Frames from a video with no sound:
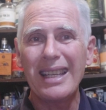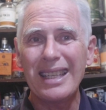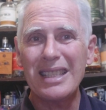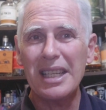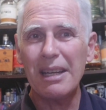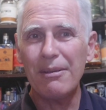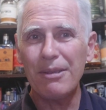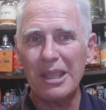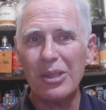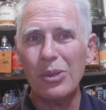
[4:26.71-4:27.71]
does it have
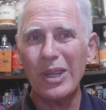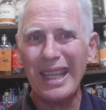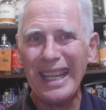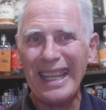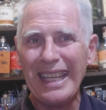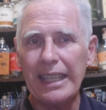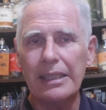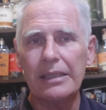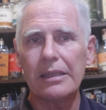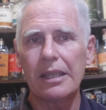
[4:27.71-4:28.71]
fennel or hing
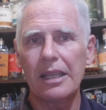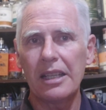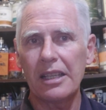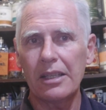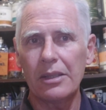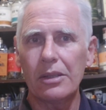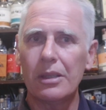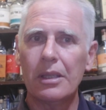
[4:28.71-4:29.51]
in it? And they go,